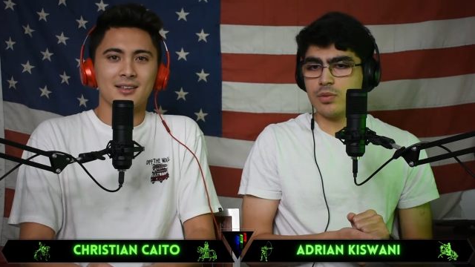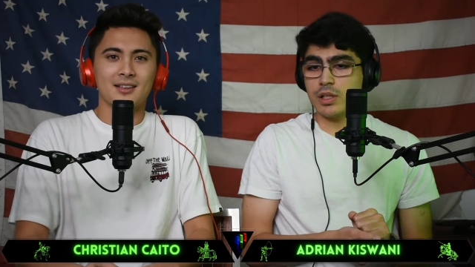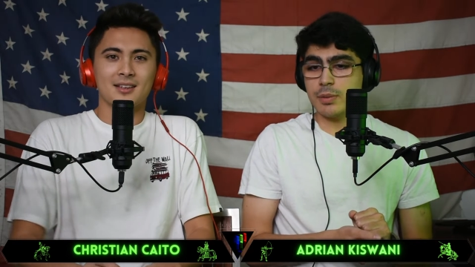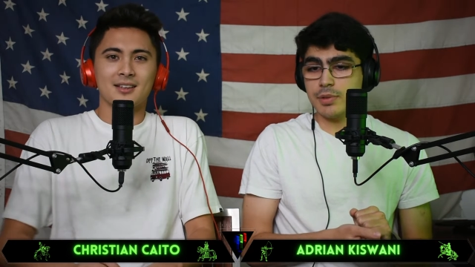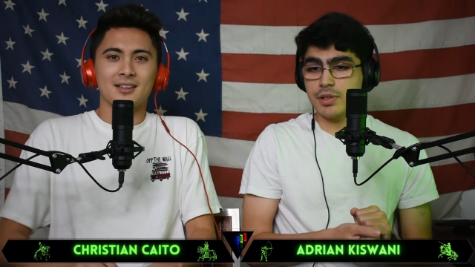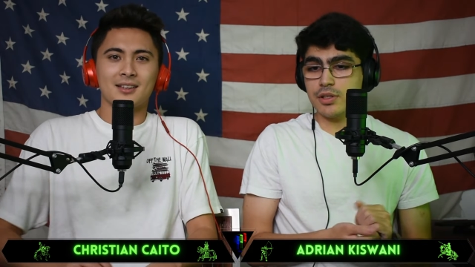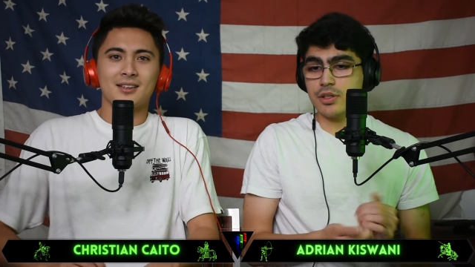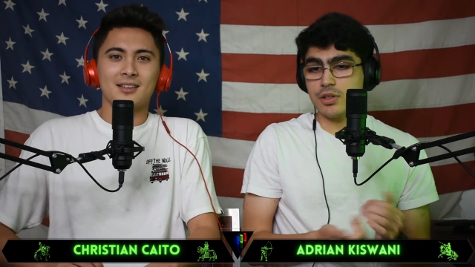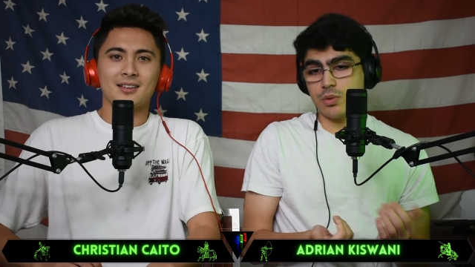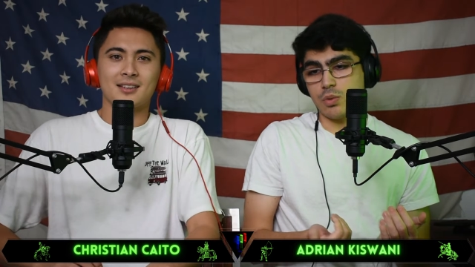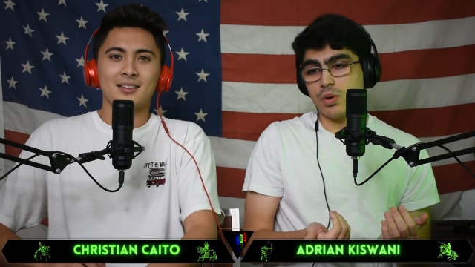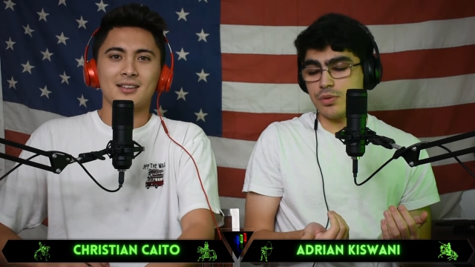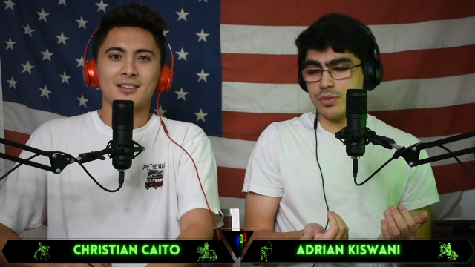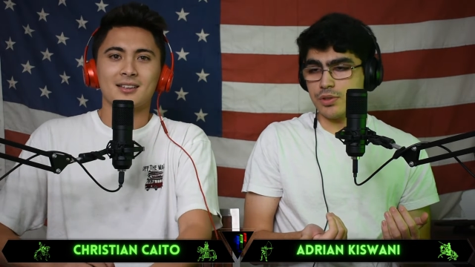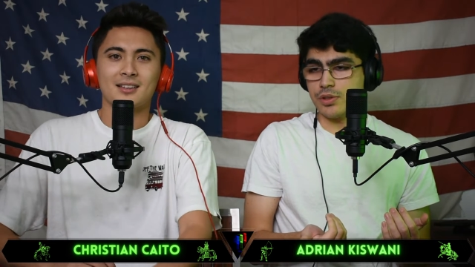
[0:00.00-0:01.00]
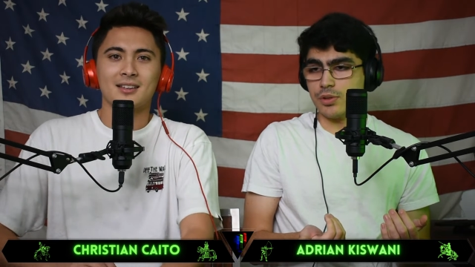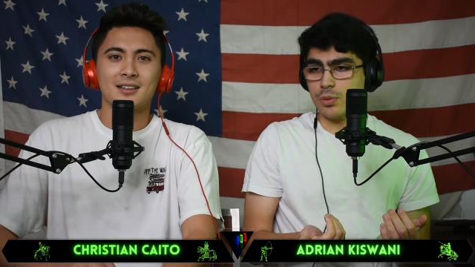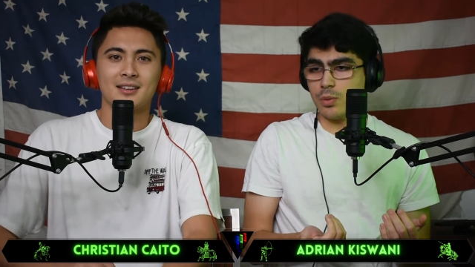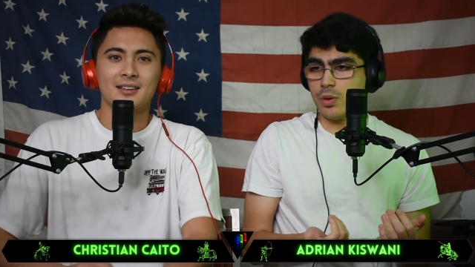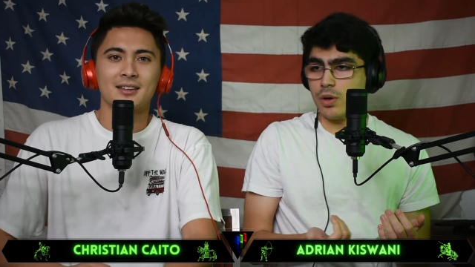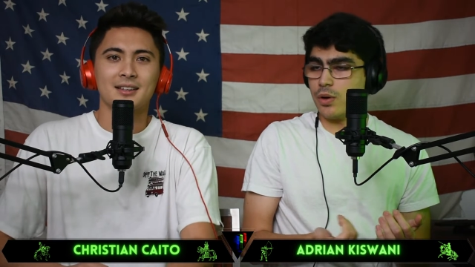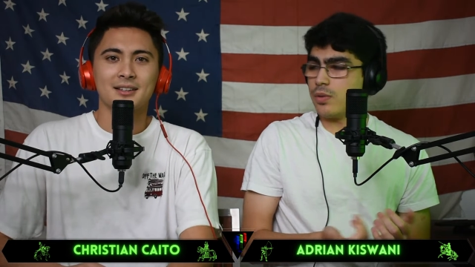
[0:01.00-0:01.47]
Speaker 1: Well, I mean, a good quote's a
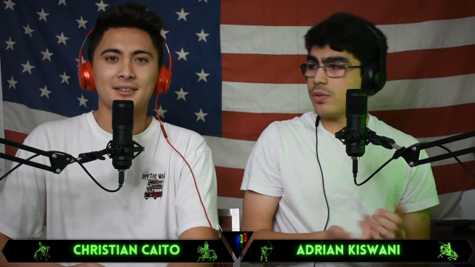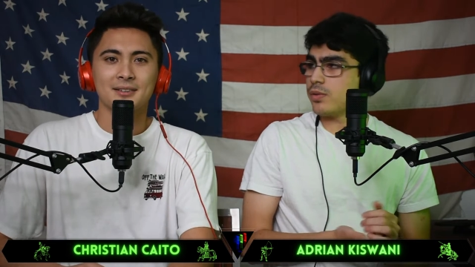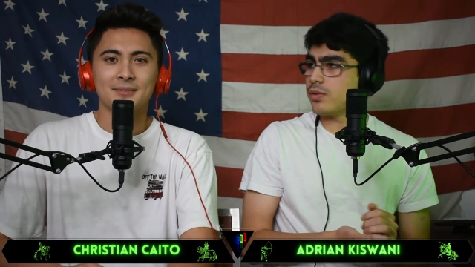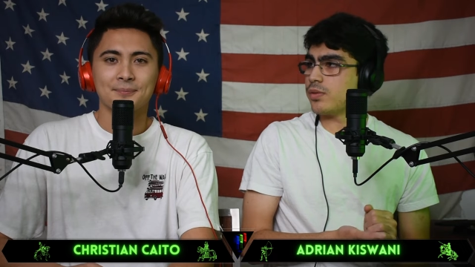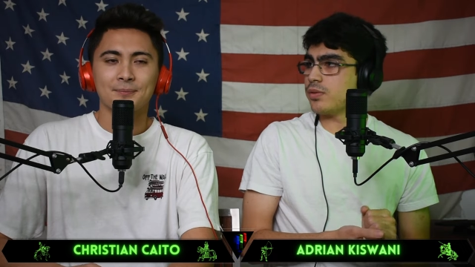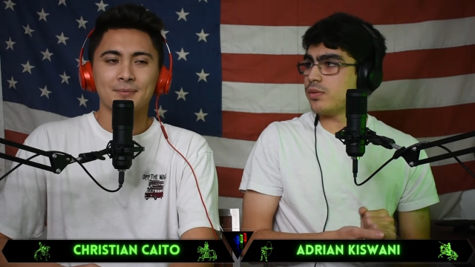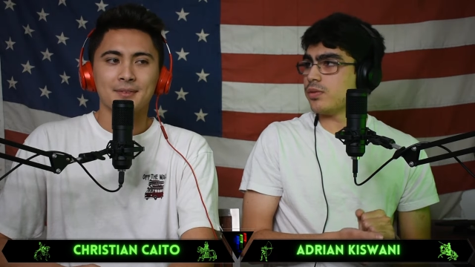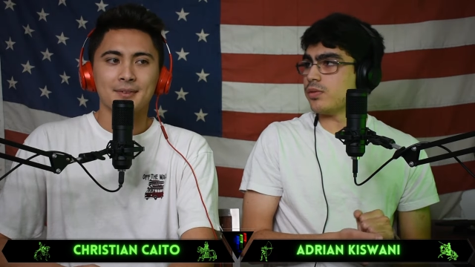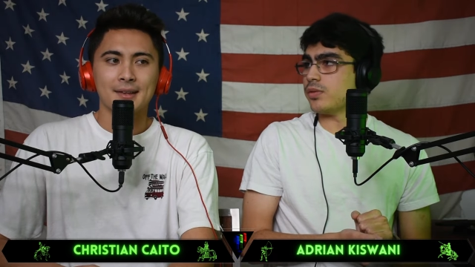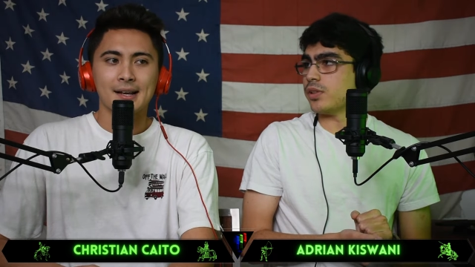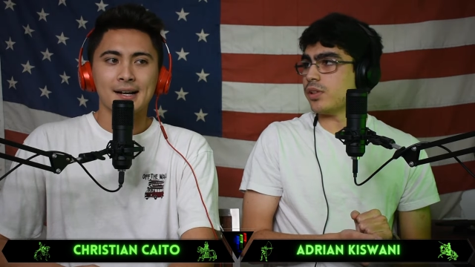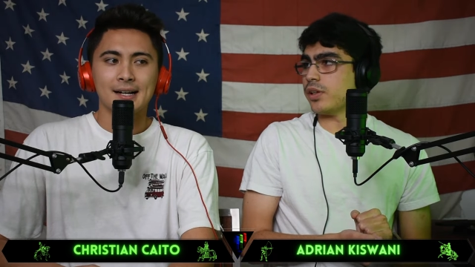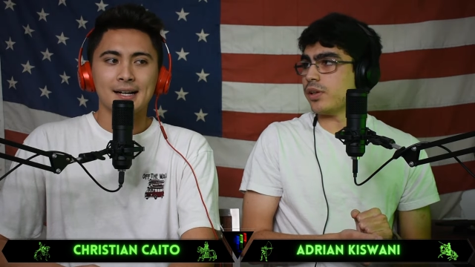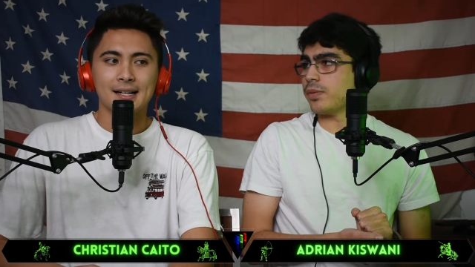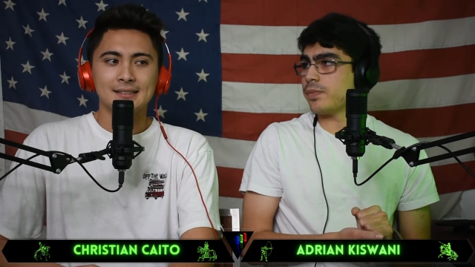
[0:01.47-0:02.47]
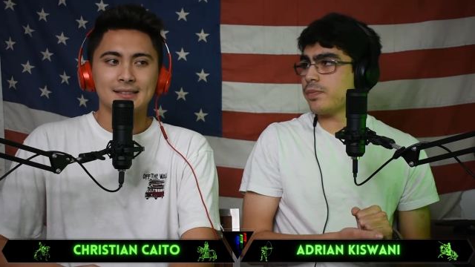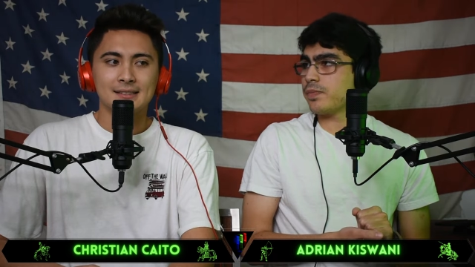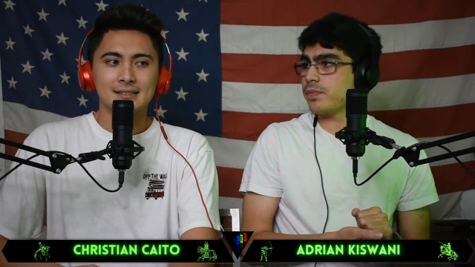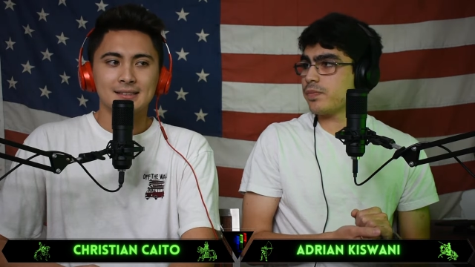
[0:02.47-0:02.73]
good quote, you know.